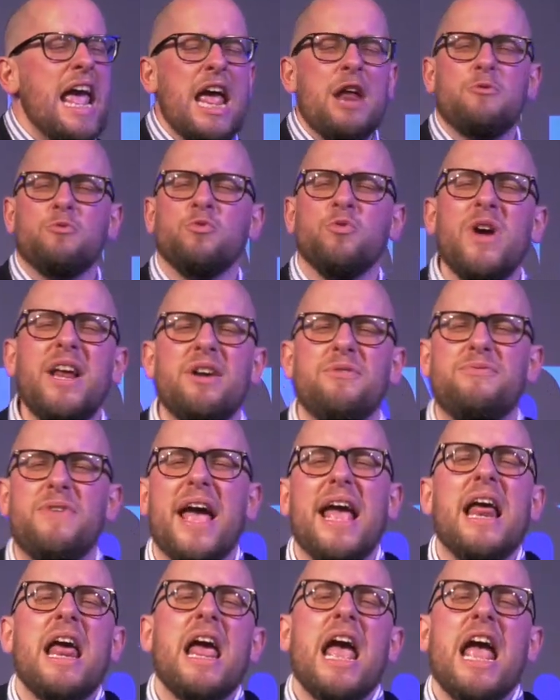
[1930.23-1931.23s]
and
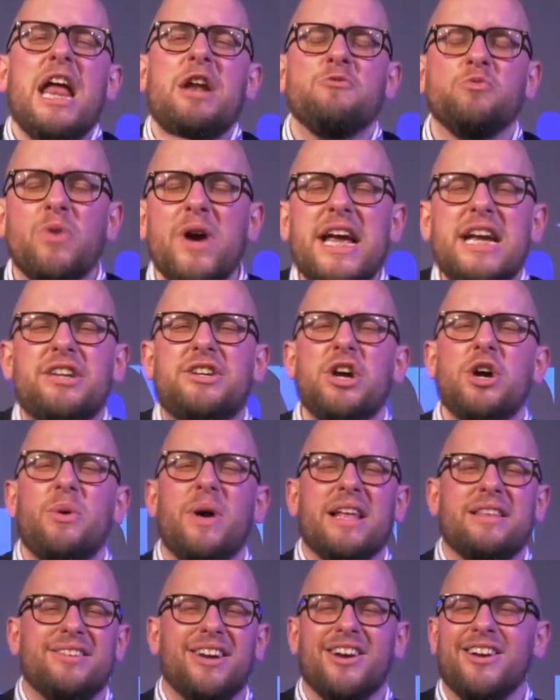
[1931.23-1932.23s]
renovate and redo
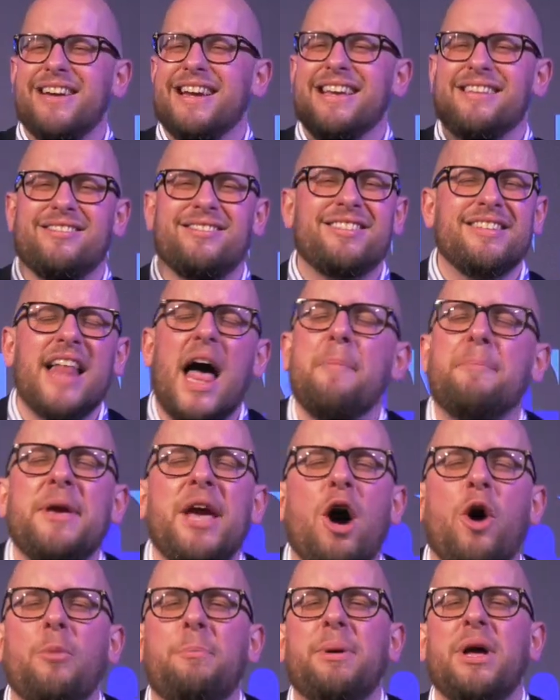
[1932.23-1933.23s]
and turn this sloppy
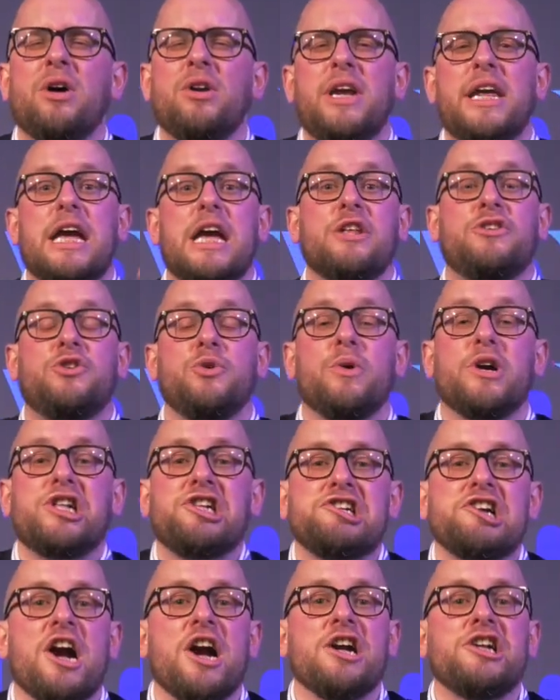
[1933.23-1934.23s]
old building into a
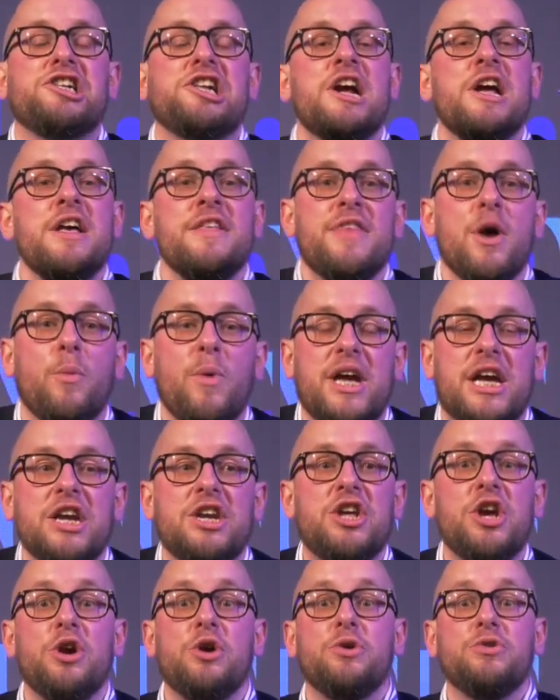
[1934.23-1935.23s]
church that we could
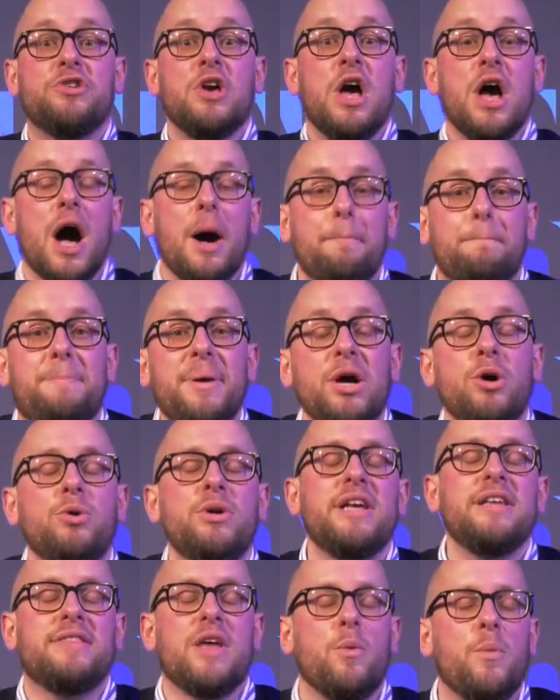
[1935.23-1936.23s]
use, a
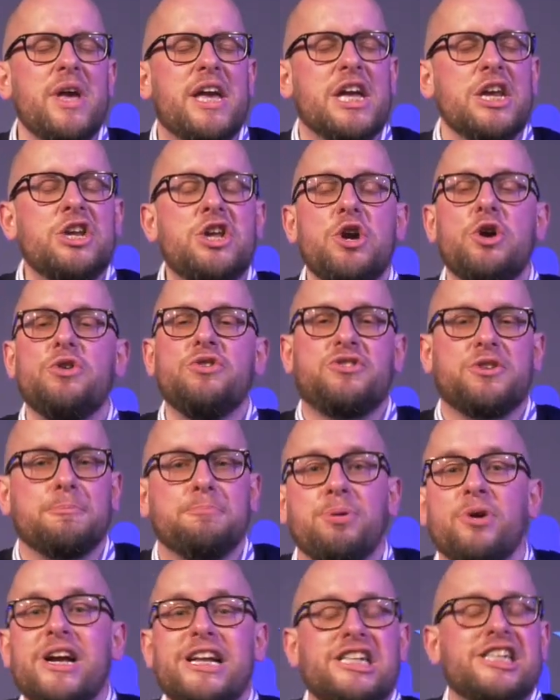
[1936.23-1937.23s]
building that we could use to
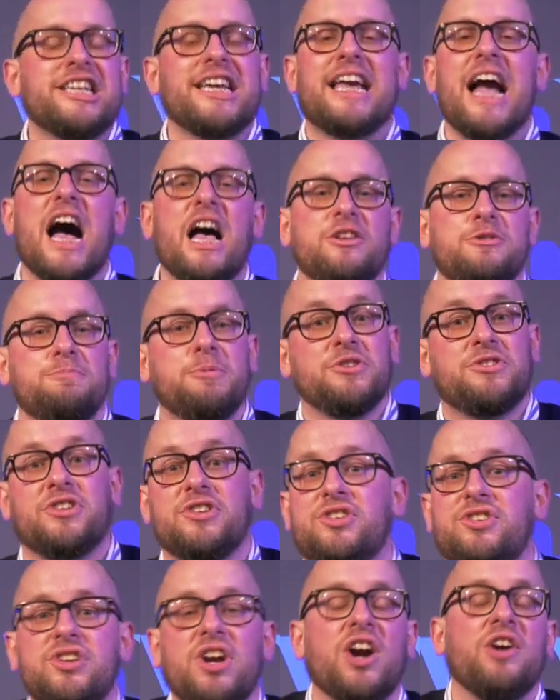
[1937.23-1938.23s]
preach the gospel, to
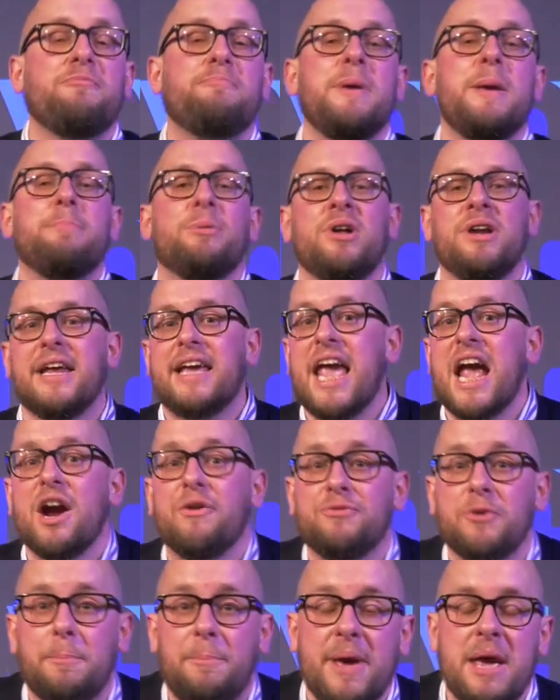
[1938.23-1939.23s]
serve people and to care
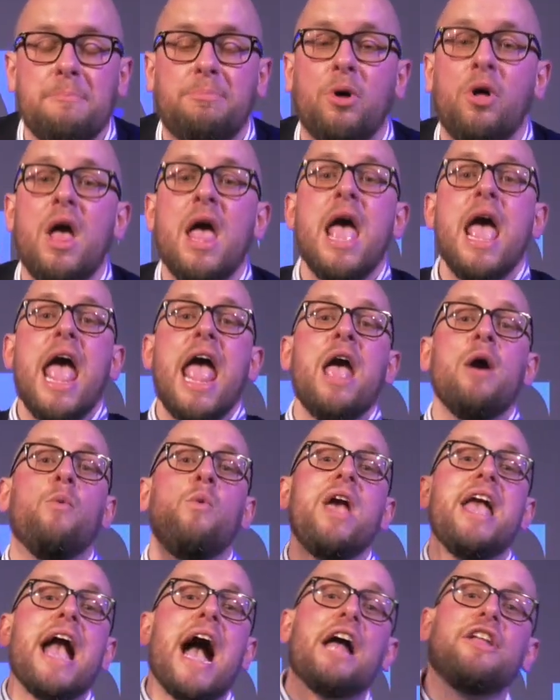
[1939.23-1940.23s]
for people. And
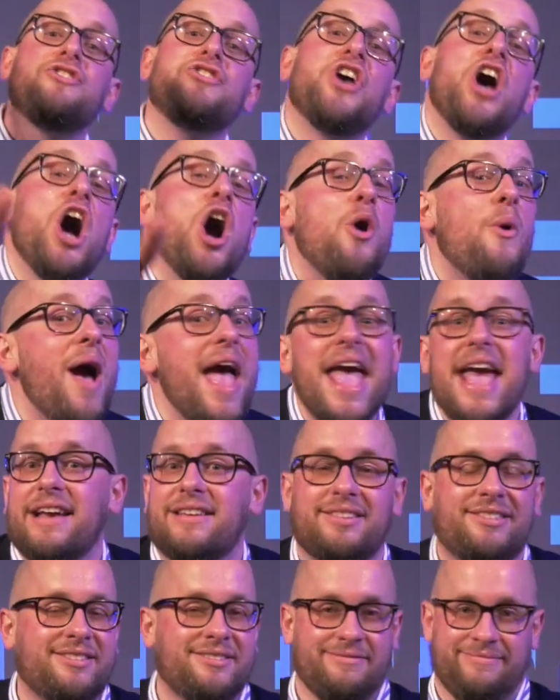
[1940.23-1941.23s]
we got 2
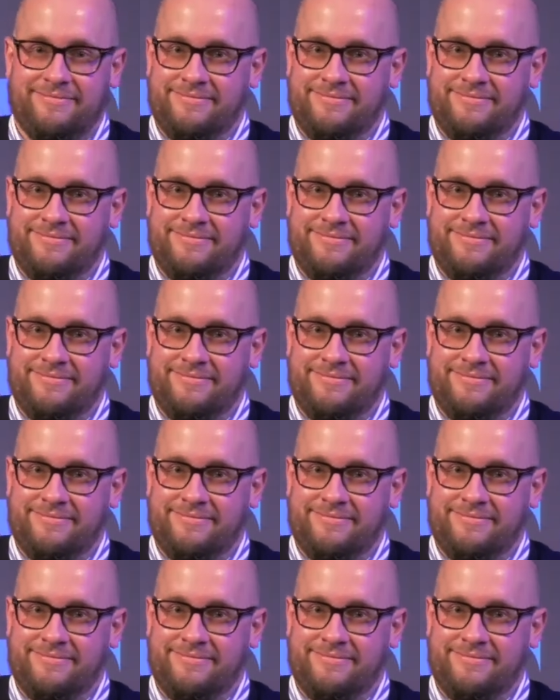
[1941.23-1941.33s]
weeks.